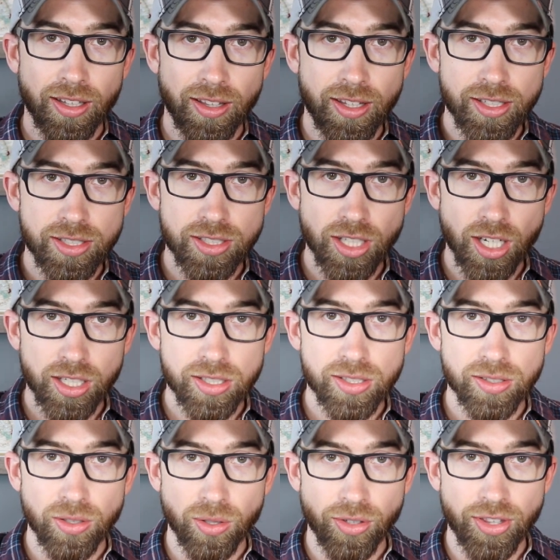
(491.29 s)
this
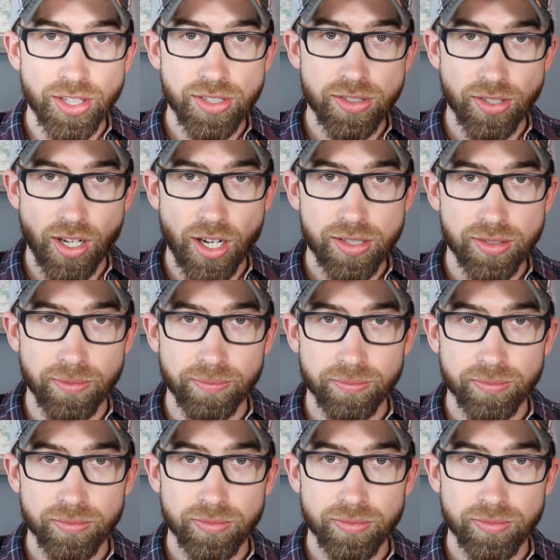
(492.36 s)
sucks or this is awesome.